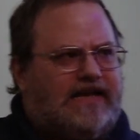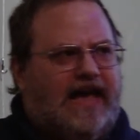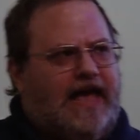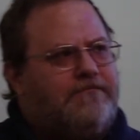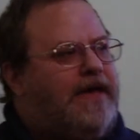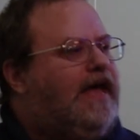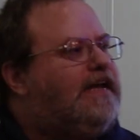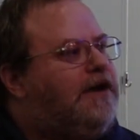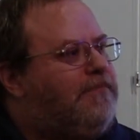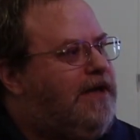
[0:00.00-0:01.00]
gay men
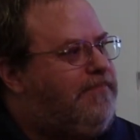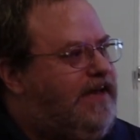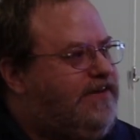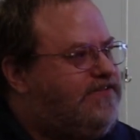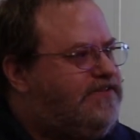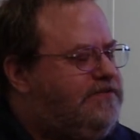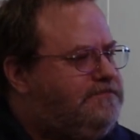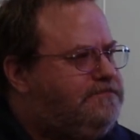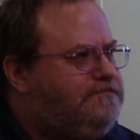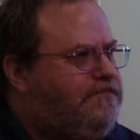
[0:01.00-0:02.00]
on my base,
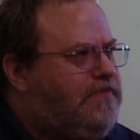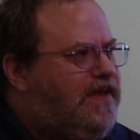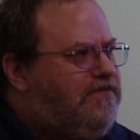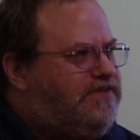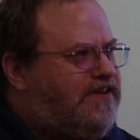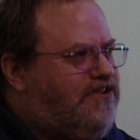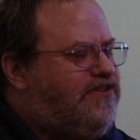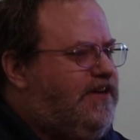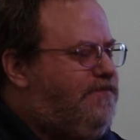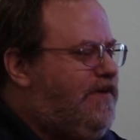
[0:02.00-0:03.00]

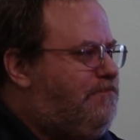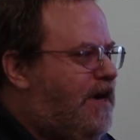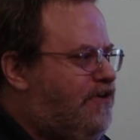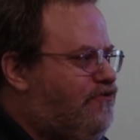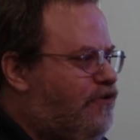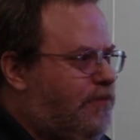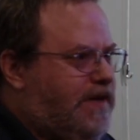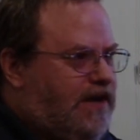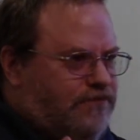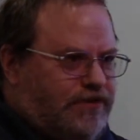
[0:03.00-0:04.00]
stationed in Wiesbaden,
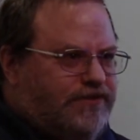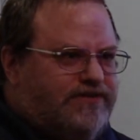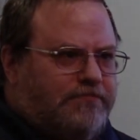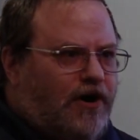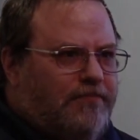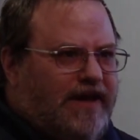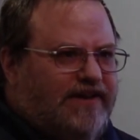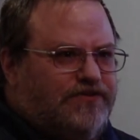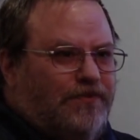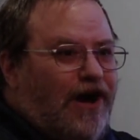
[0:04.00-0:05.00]
Germany, a really small
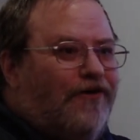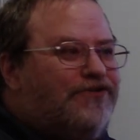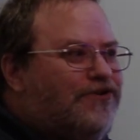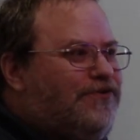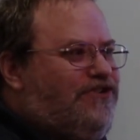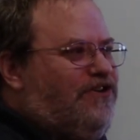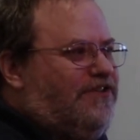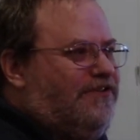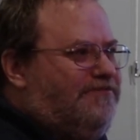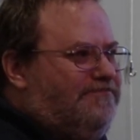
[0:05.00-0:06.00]
base. We all knew each
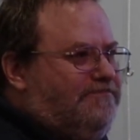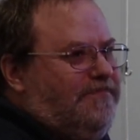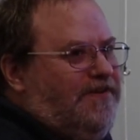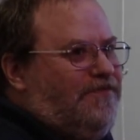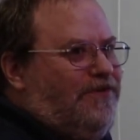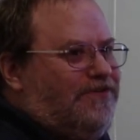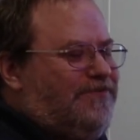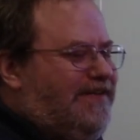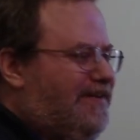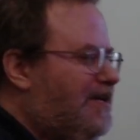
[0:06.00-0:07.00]
other. Of course
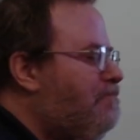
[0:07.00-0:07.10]
we did.